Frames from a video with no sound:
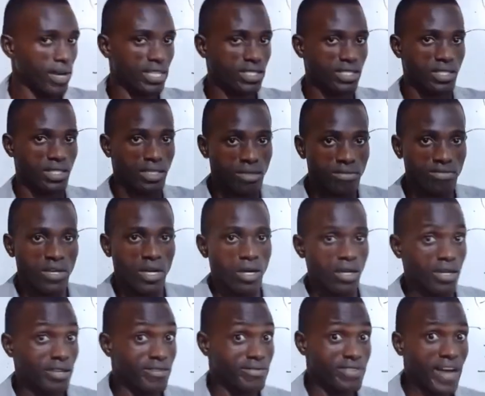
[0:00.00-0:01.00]
massive,
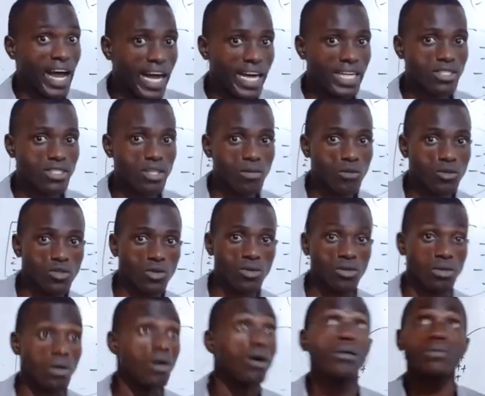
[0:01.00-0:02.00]
in fact, almost
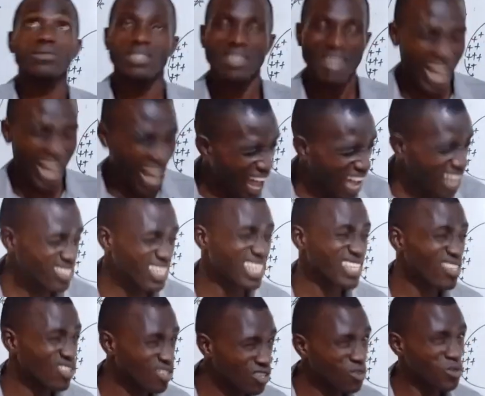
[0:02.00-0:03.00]

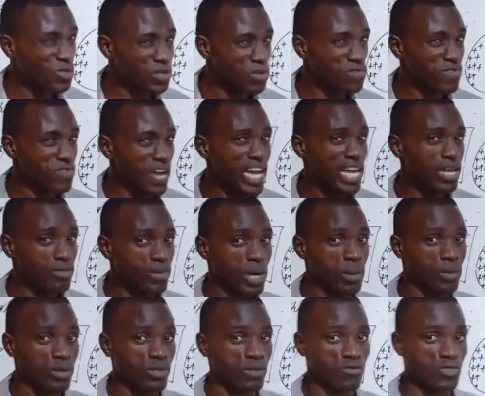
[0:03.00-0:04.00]
actually unquantifiable
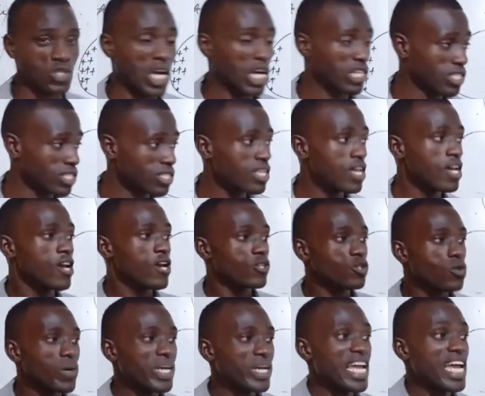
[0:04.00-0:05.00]
amount of charges.
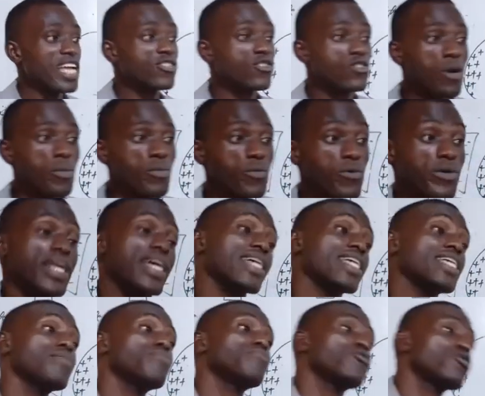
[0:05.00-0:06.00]
So when I
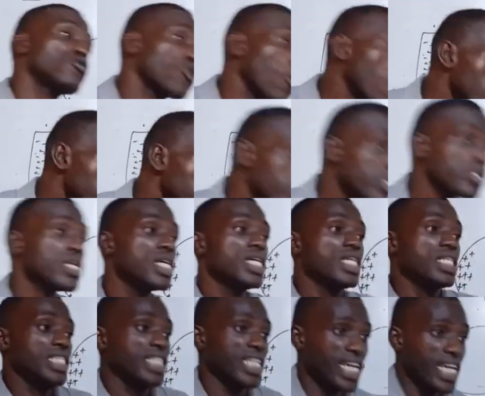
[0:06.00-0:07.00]
keep dumping
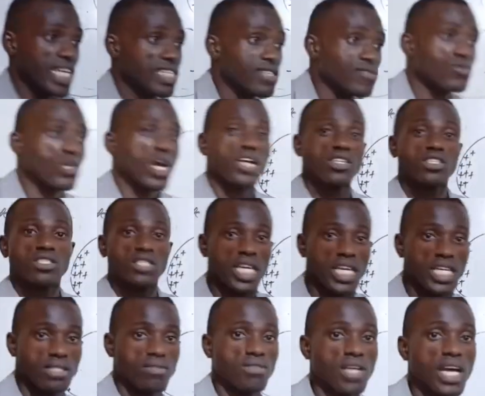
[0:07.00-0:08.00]
negative charges,
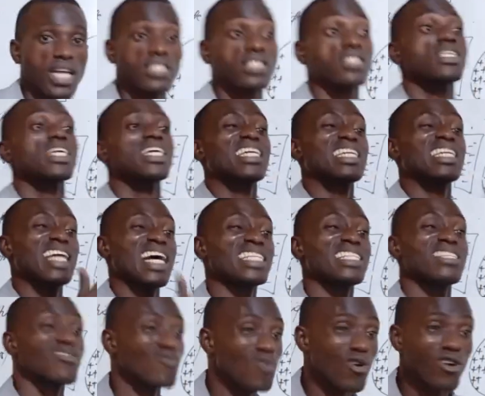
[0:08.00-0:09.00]
it
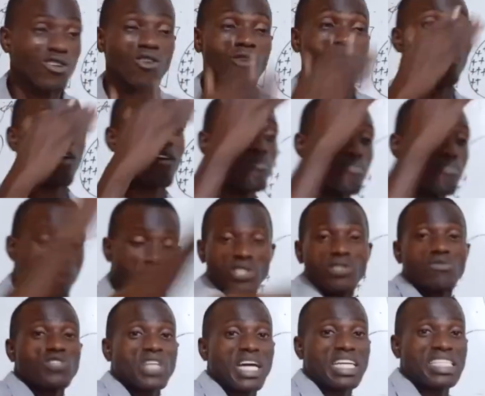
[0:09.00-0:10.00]
has equal number of
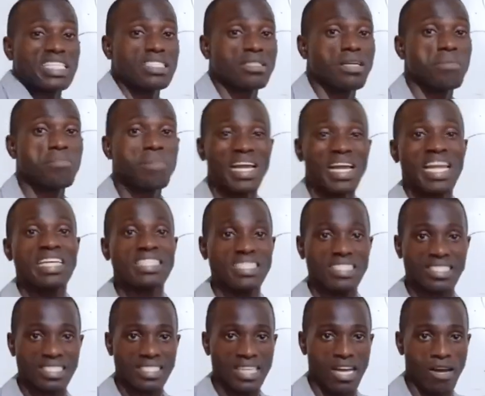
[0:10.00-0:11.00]
positive charges that
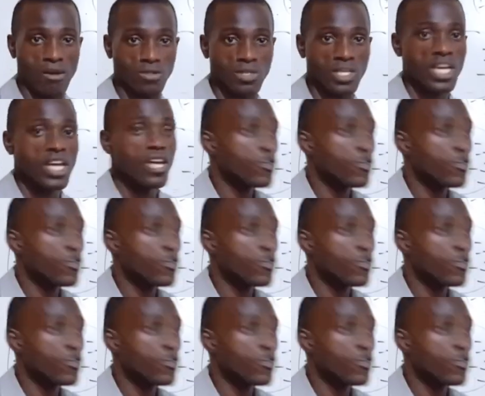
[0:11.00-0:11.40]
balances it out.